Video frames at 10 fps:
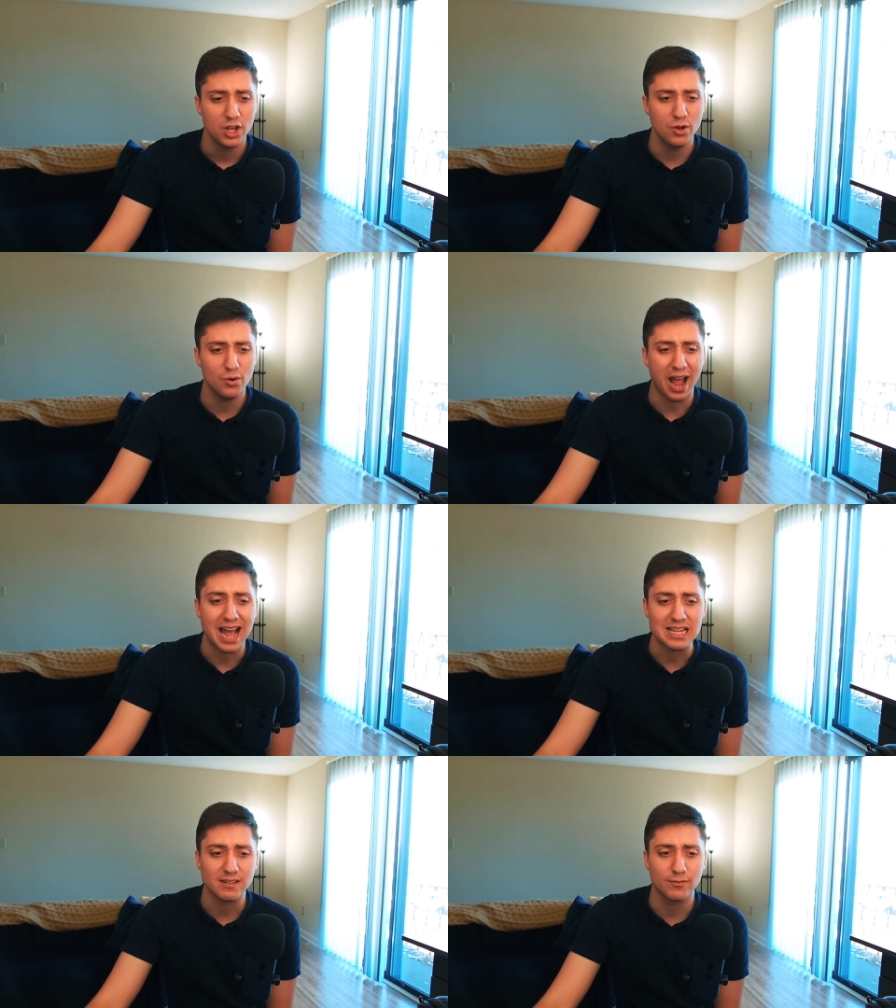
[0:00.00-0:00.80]
You
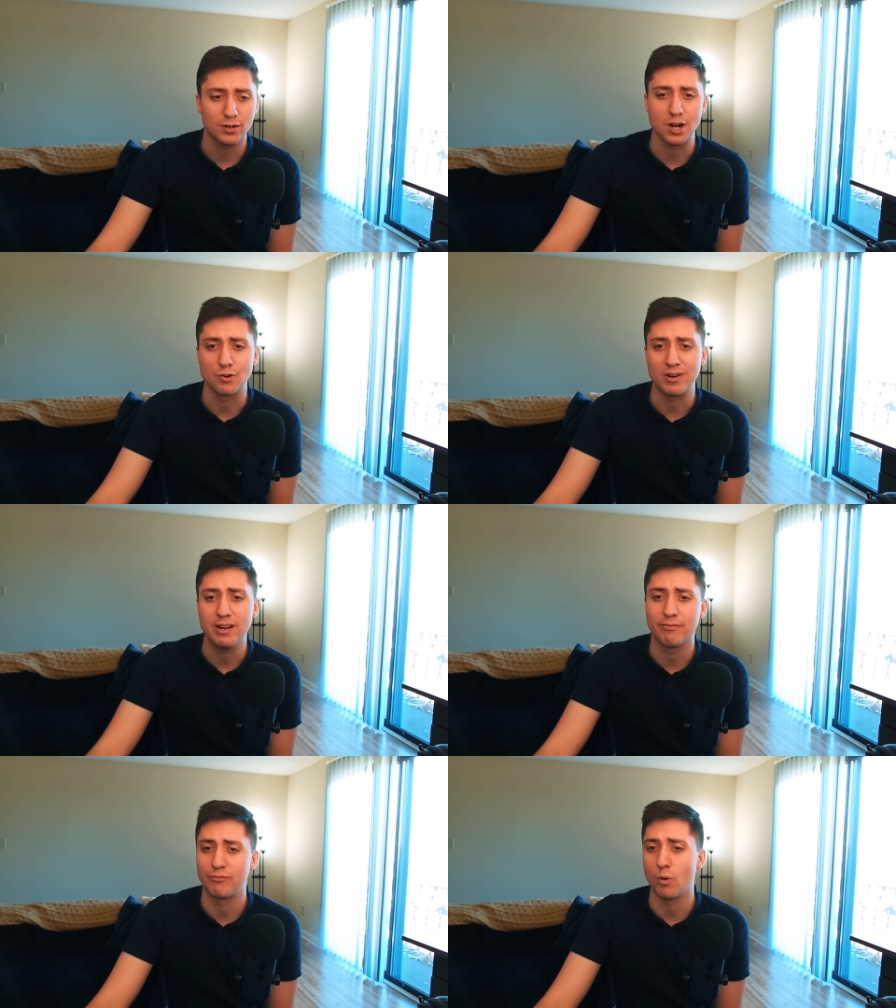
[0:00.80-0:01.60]
ask for a grid
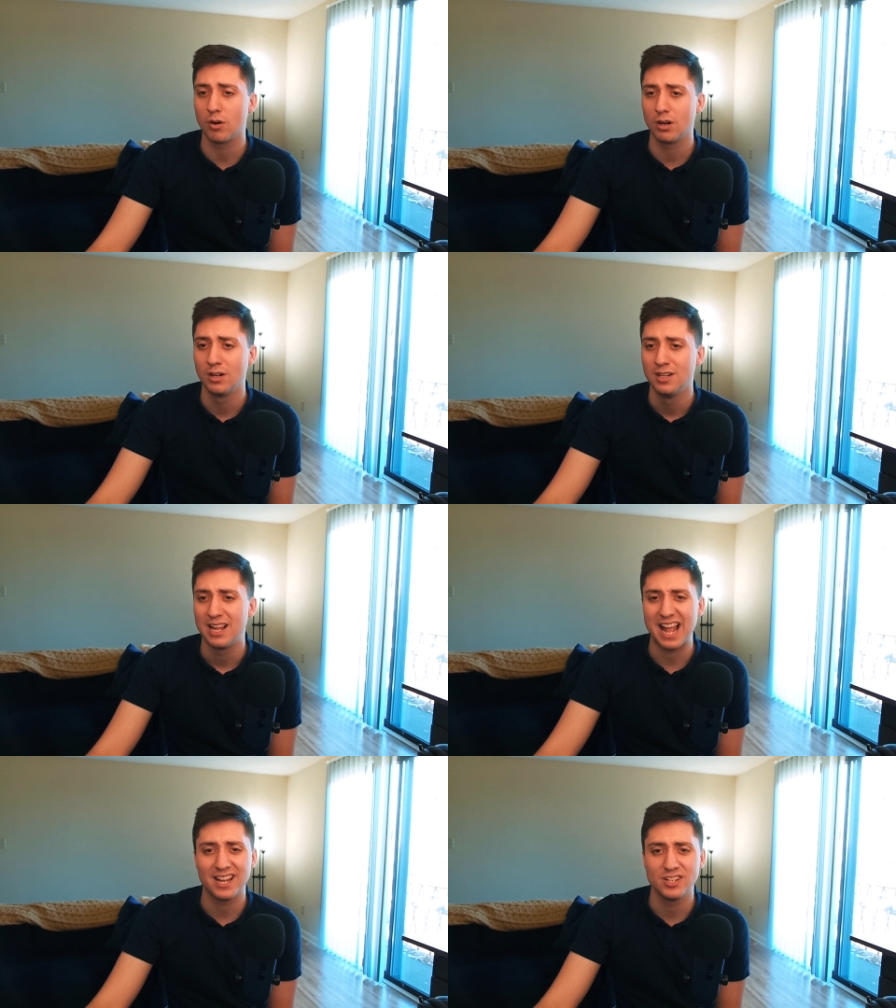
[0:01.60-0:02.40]
of four
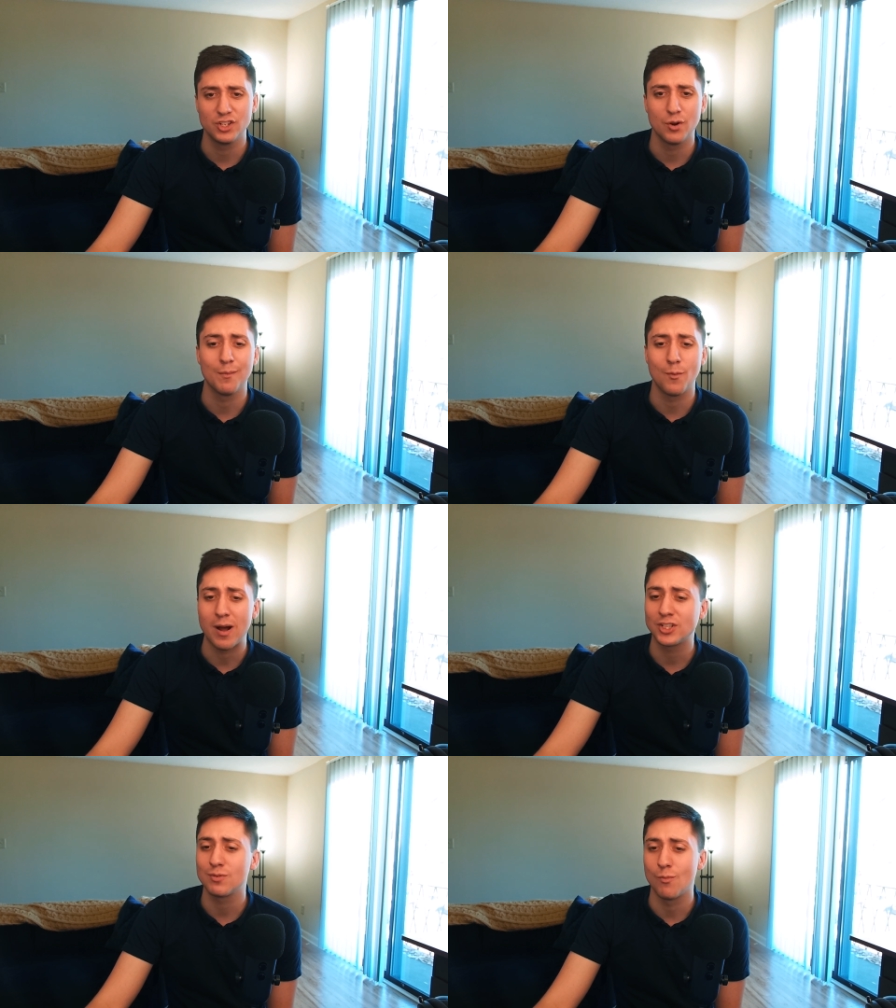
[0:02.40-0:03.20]
and you're
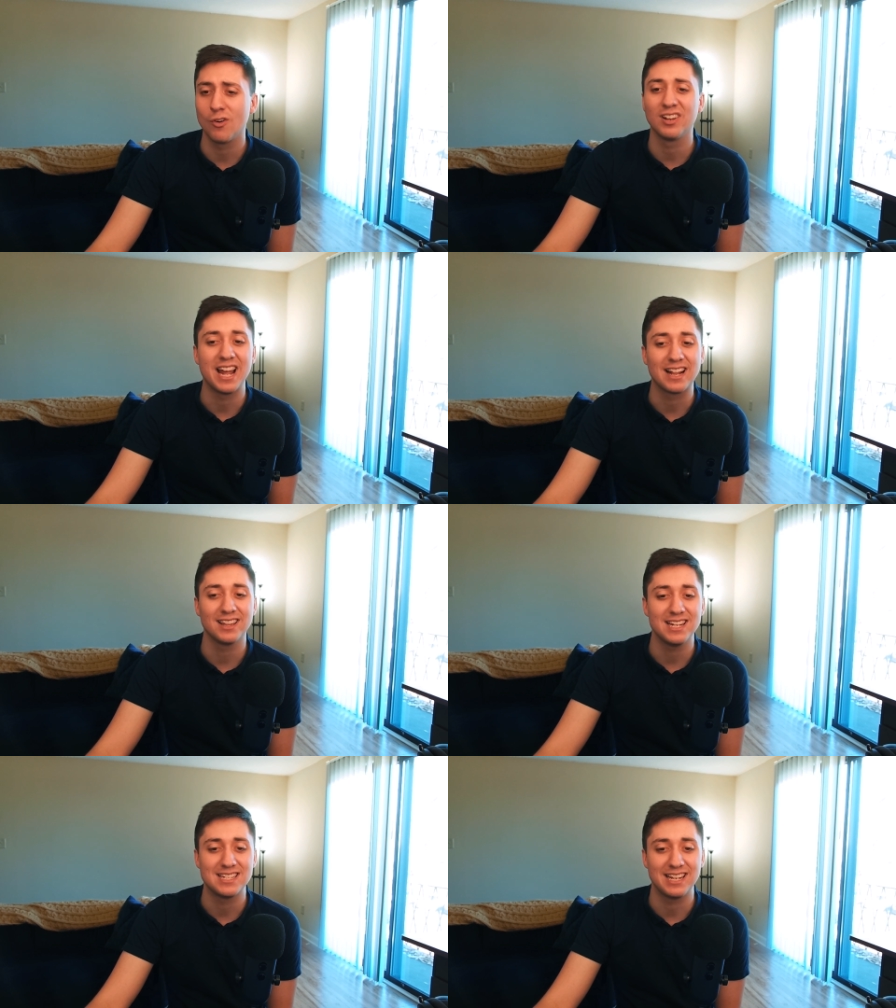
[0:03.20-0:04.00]
much more
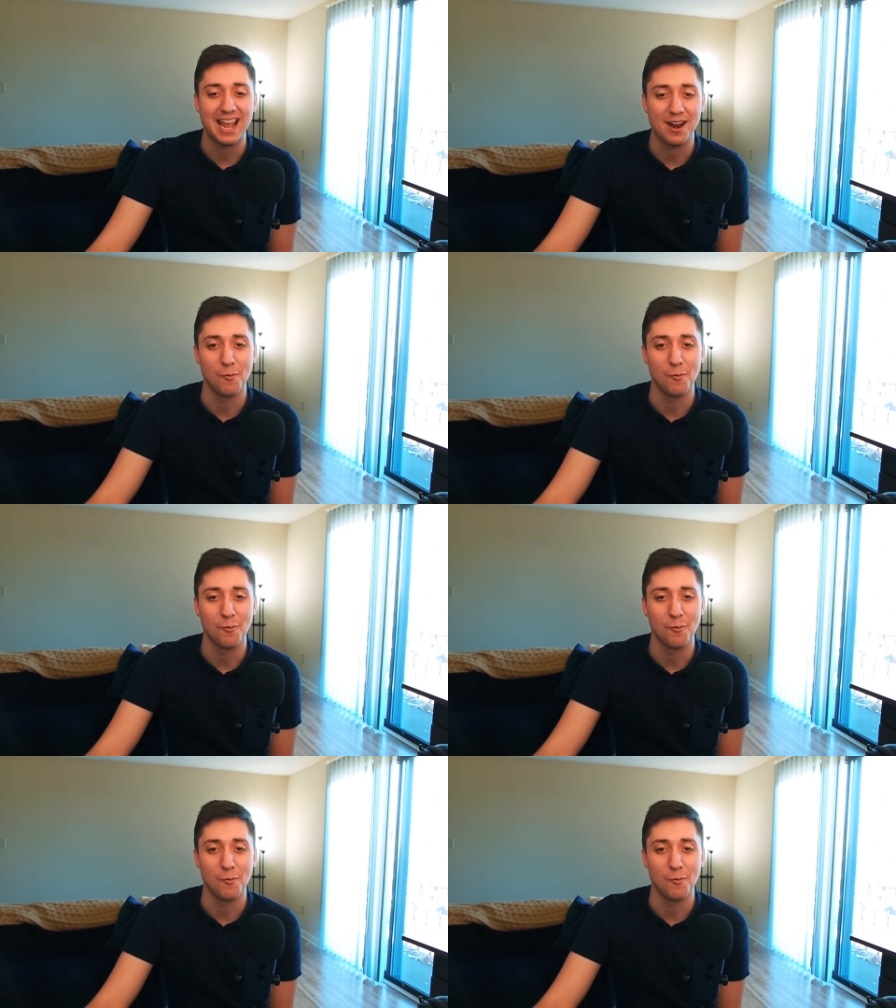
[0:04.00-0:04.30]
likely to get